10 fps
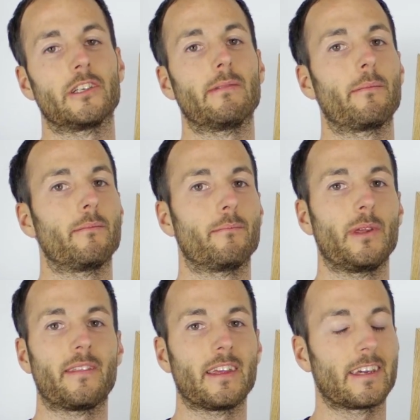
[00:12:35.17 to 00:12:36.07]
You might
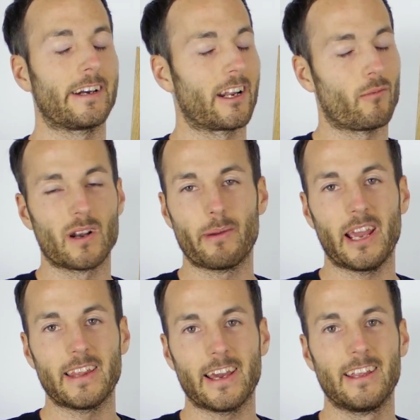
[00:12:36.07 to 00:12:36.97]
be thinking, I don't want to
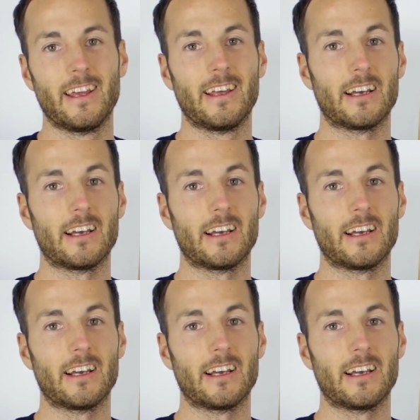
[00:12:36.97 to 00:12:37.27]
pay that.